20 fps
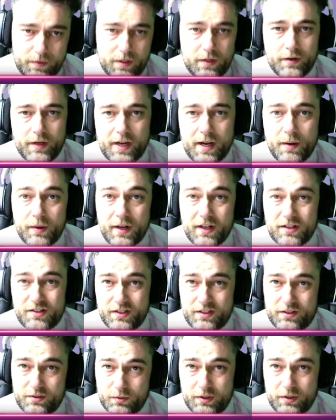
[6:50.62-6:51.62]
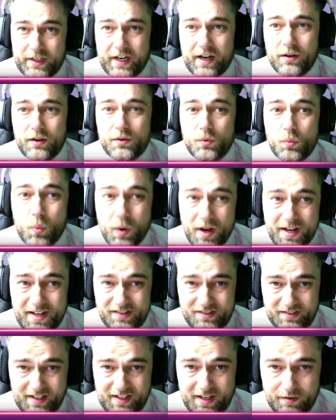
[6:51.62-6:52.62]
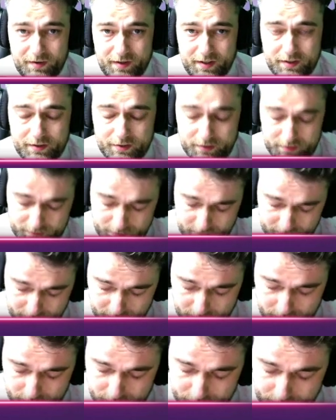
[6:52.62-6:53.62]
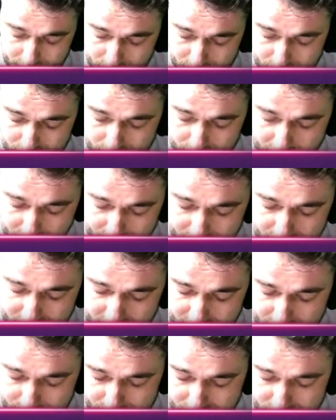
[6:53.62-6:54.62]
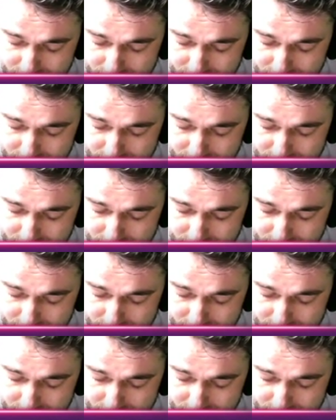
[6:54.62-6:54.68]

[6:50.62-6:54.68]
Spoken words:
Now we actually need to work out the waste area. So I'm going to keep things